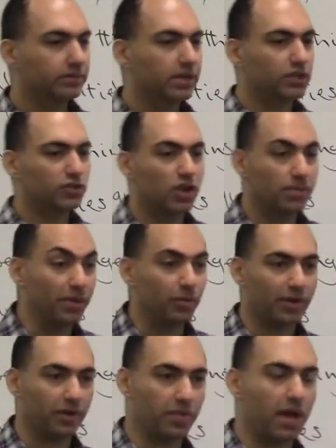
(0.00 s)
I'll try to be
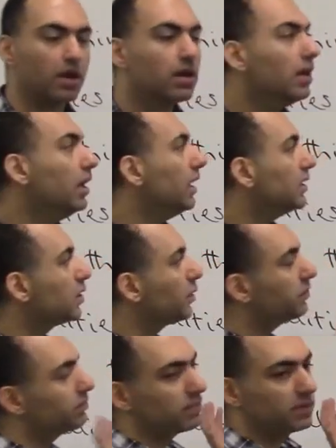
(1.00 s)
quick on that.
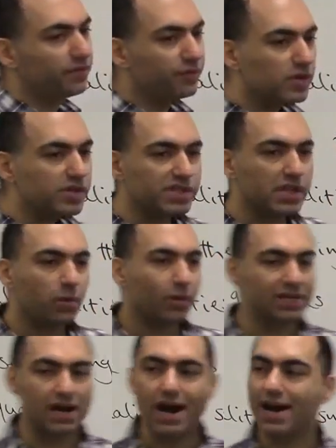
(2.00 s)
So the first thing we
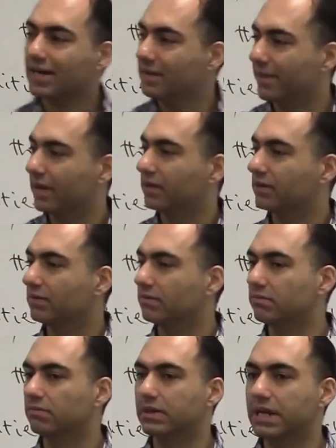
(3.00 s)
talked about
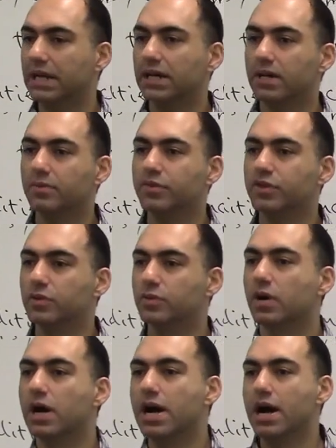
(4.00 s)
when it comes
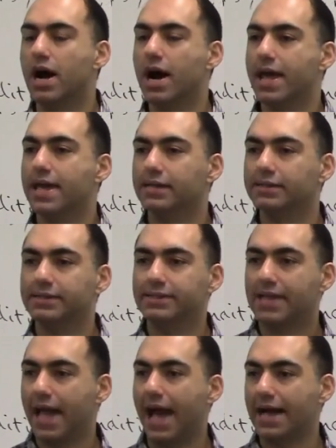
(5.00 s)
to
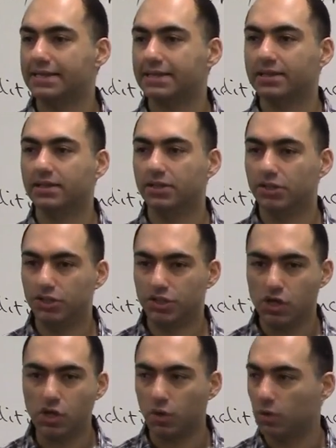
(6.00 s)
IELTS Task
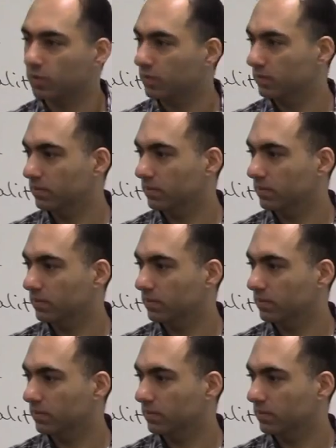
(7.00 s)
2,